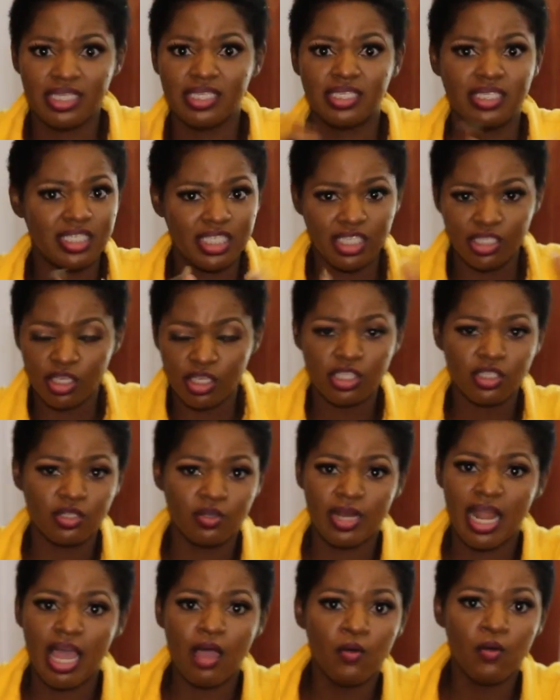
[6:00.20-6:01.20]
is, she's just
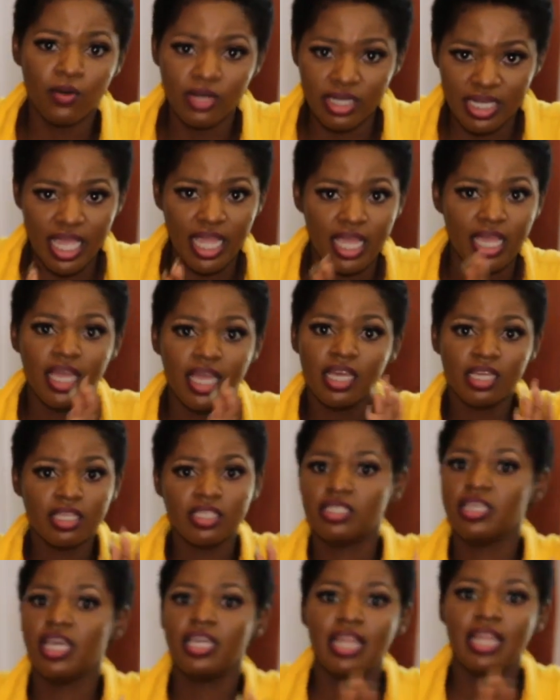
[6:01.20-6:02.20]
on her own there
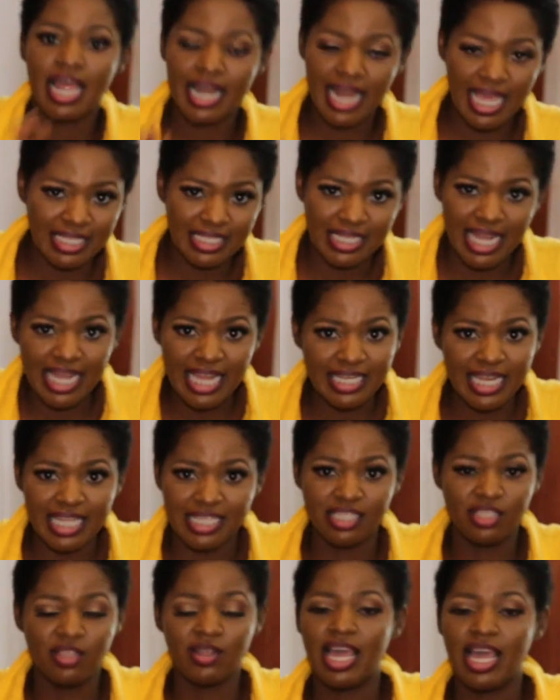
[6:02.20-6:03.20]
saying her 99
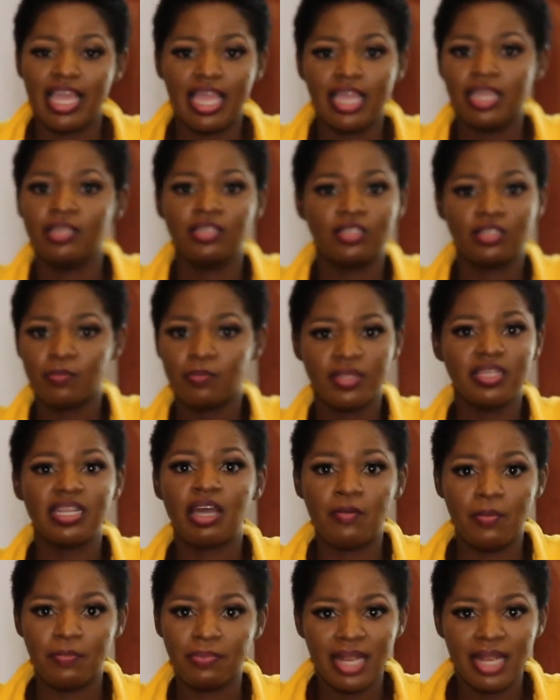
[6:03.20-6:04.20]
days. It's not like it's something
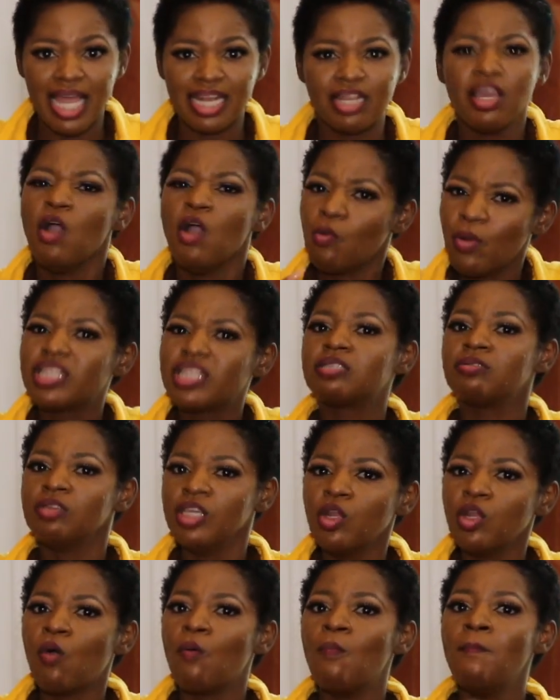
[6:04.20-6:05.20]
that we plan. Which,
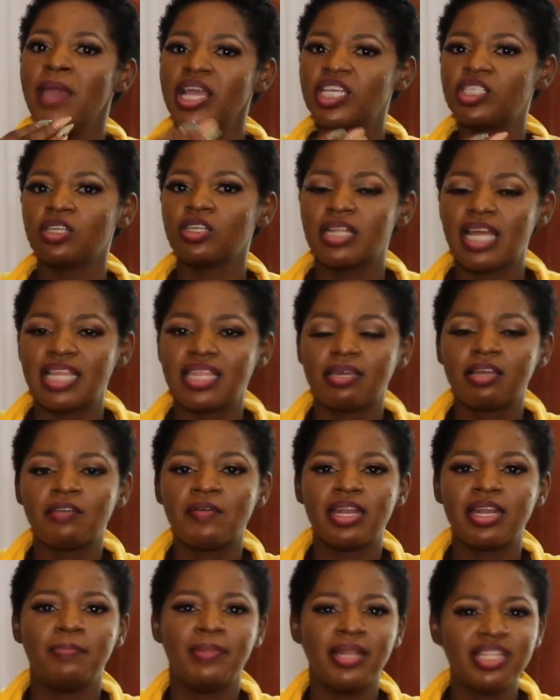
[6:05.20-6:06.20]
you know, make sure that the
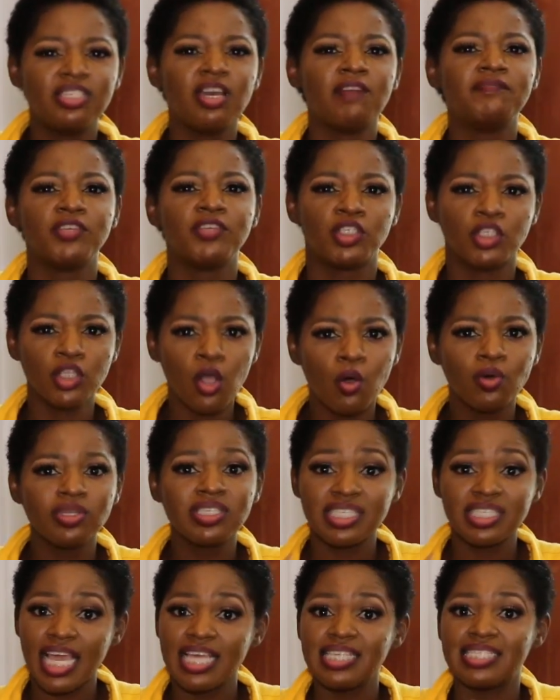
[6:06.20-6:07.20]
credibility of the show
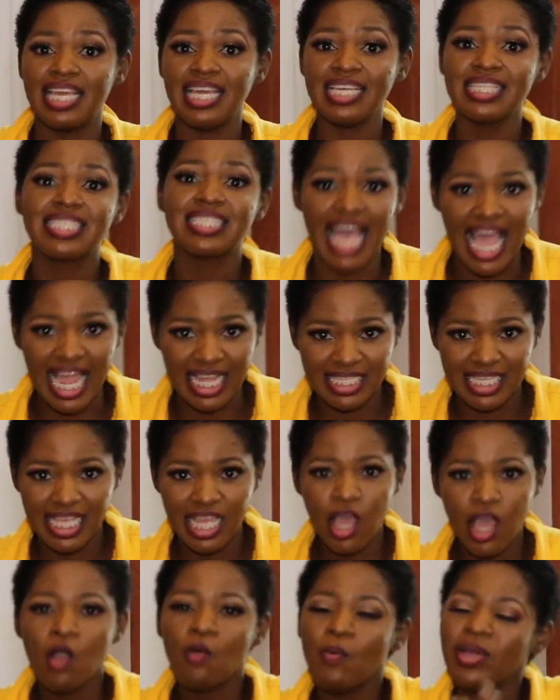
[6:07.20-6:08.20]
stays intact.
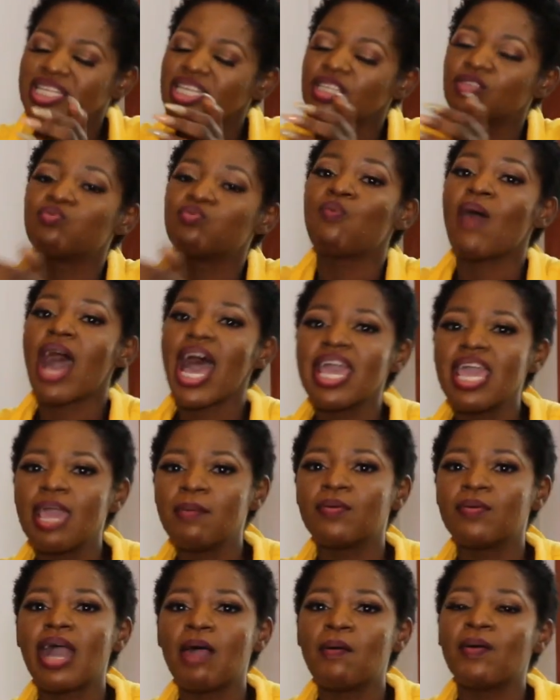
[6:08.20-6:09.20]
Which is why
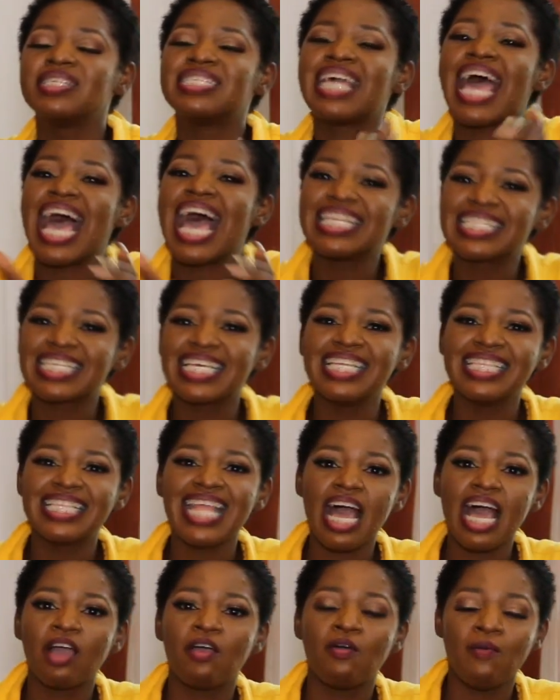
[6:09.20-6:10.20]
Ebuka was asking
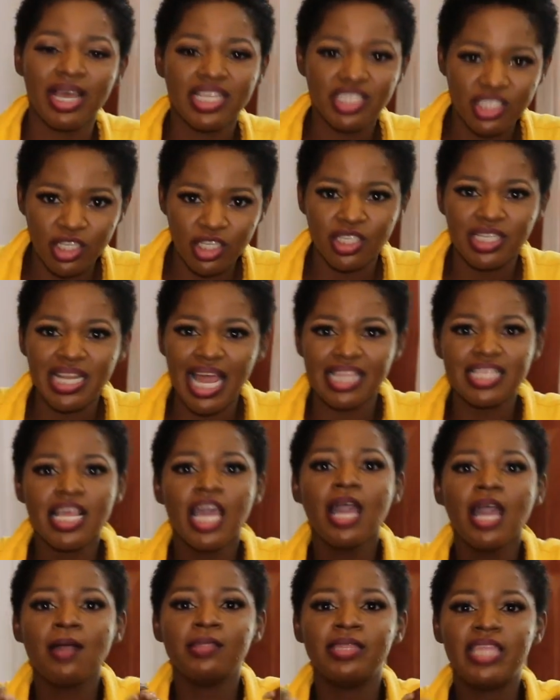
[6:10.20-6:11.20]
that question. So that
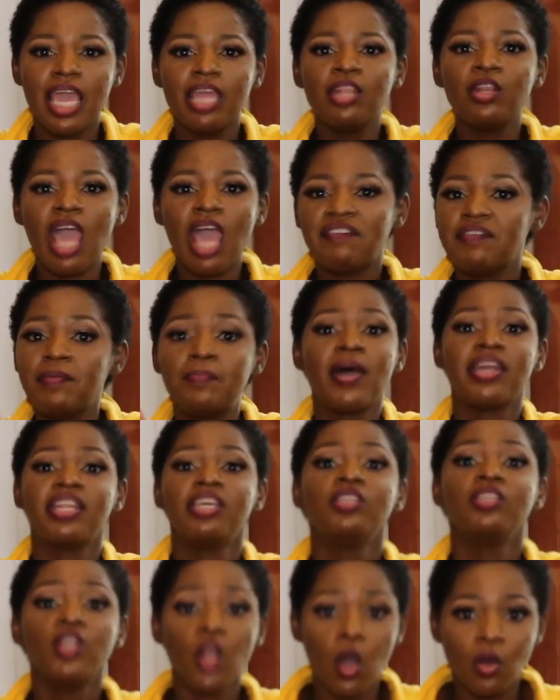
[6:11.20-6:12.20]
then
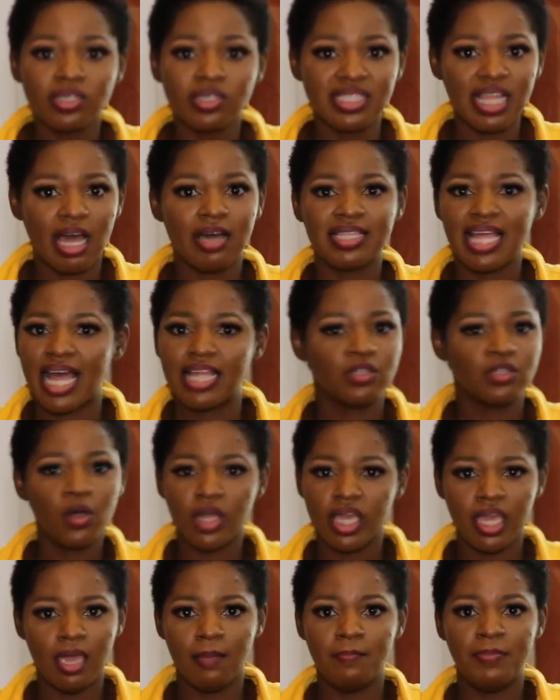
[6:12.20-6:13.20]
everybody knows now that,
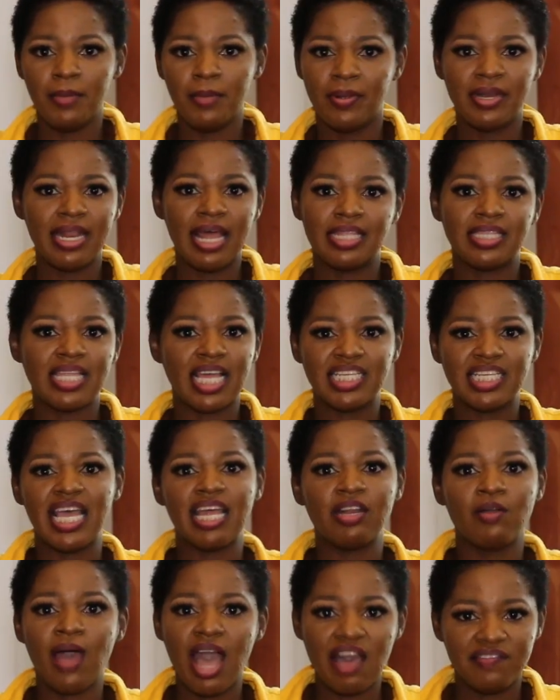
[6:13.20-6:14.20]
okay, Big Brother and Tacha
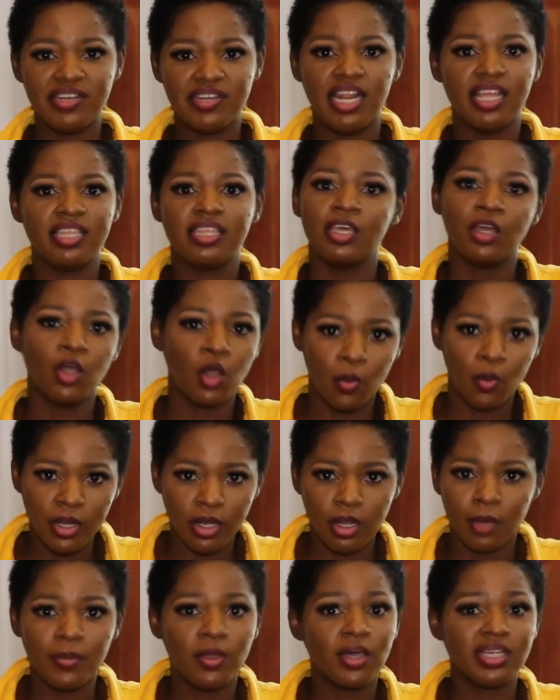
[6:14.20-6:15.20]
are not having anything
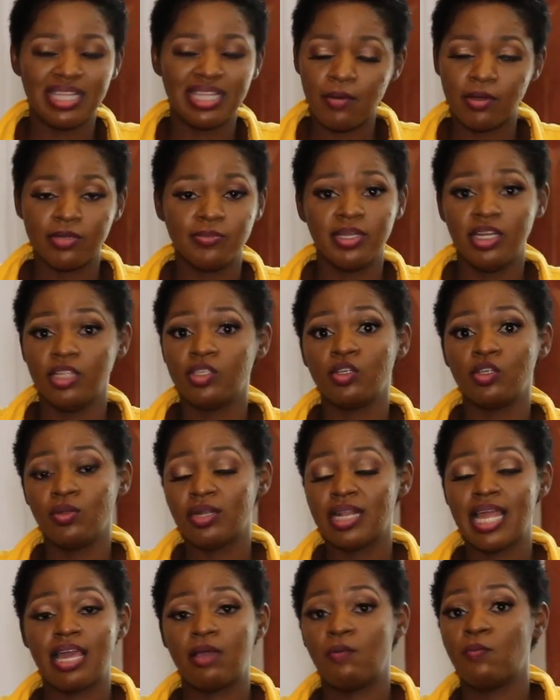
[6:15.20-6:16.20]
going on. Because that was beginning to
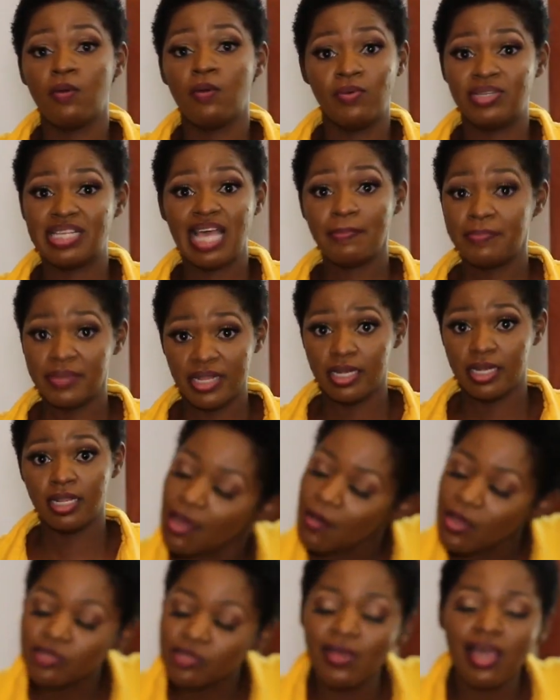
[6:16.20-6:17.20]
look like what was happening. That
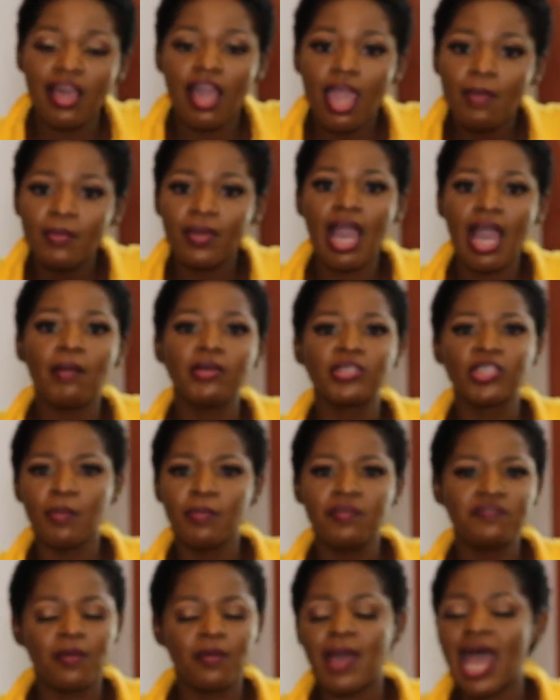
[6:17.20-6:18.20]
was where Ebuka was
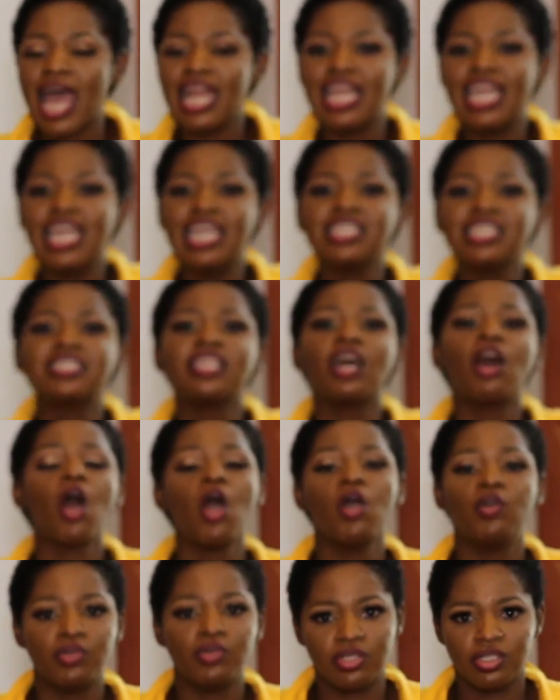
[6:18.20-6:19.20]
coming from, and he's the
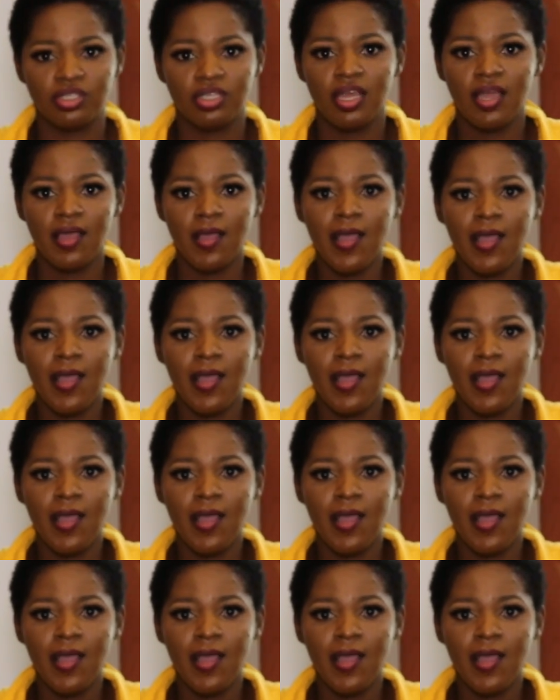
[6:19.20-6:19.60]
host.